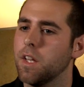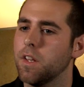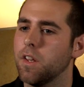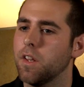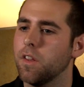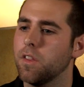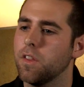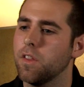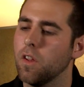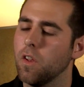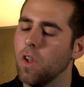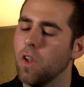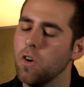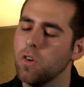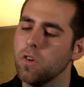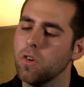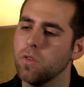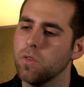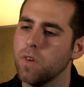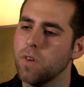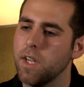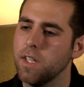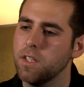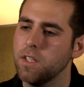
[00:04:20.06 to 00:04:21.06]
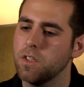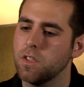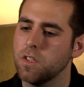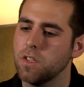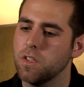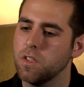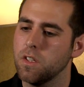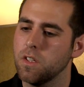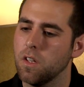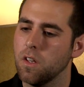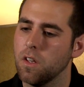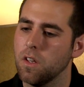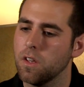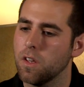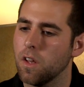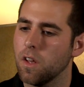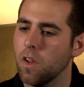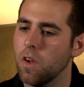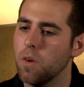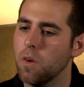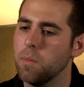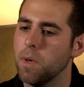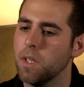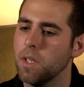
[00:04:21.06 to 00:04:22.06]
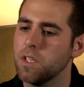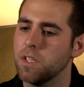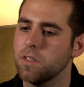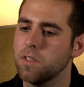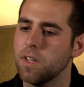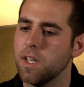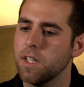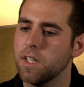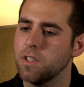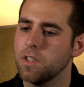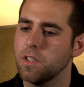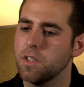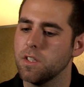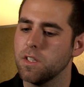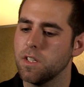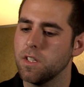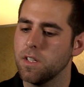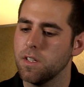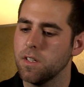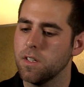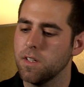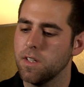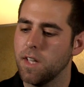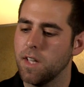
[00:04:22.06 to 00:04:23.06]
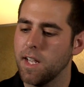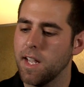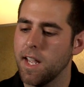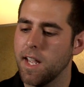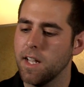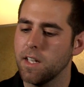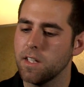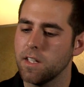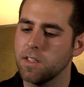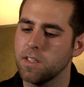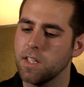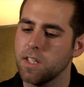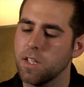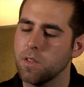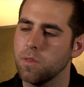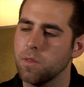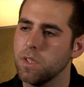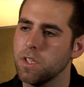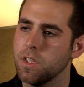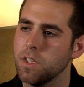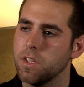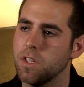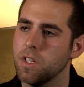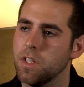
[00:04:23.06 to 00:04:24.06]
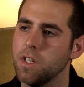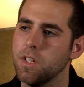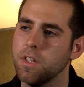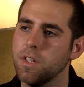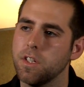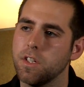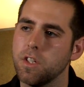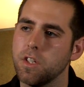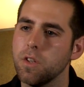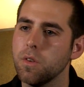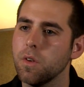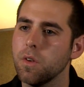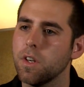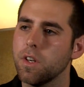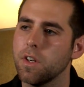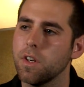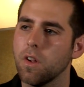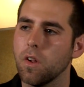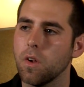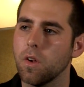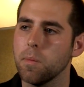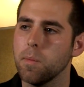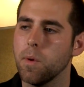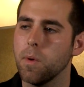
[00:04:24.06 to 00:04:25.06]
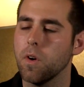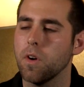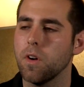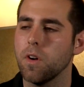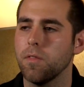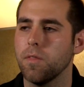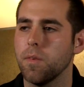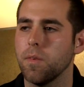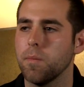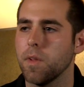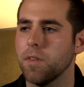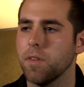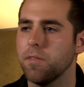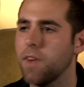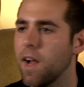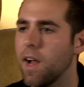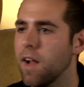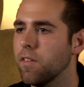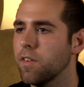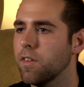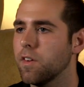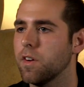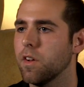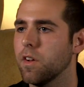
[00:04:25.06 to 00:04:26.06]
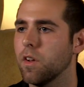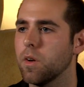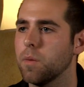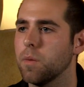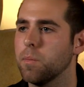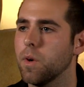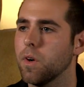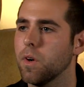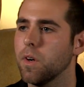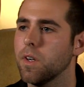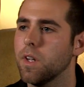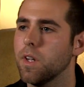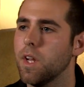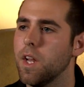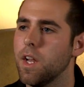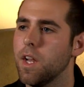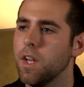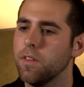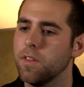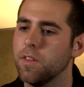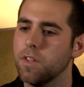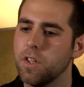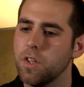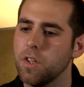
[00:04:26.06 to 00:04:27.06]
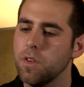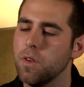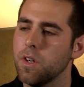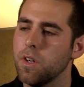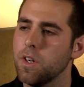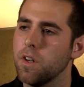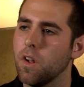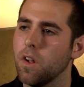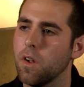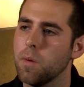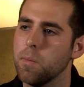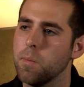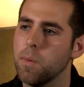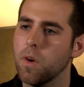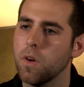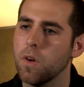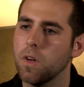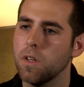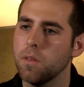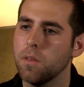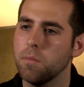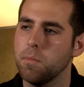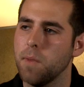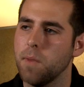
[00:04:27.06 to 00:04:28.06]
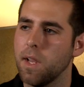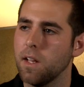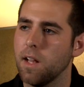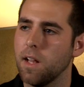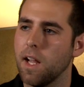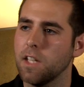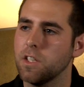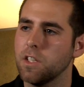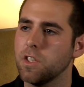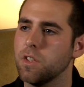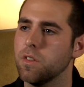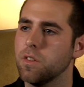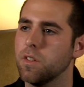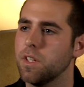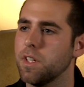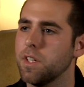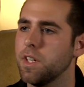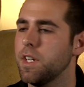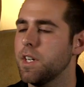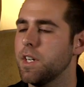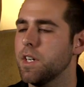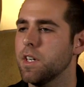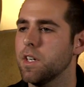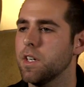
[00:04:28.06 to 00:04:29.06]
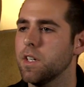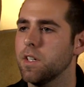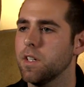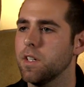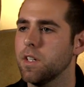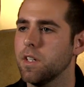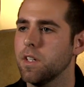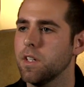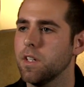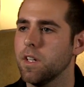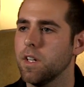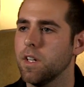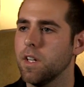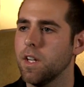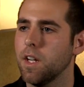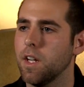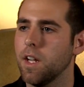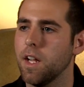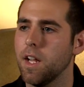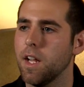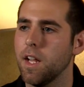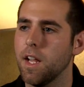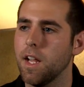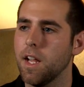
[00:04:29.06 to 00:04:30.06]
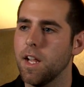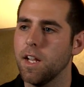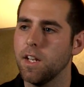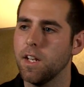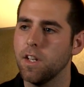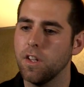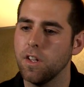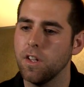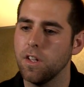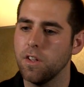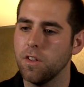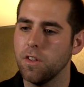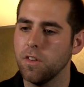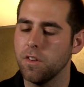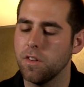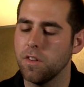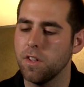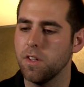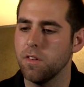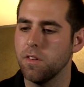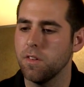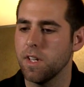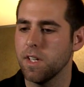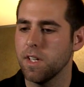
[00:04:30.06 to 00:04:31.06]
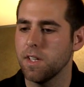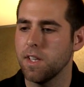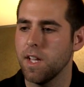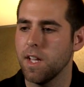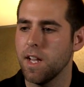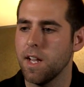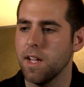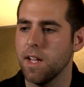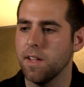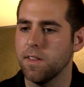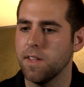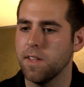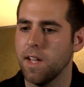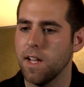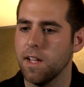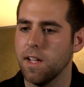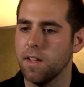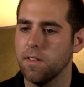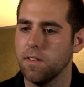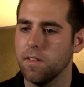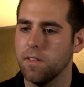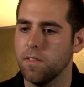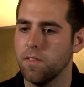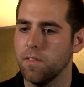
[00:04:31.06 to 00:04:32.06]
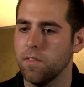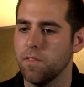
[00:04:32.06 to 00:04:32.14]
The local racer and the low budget racer, they can't distinguish the $200 part from the $500 part. The $200 part may last you a year, and you get that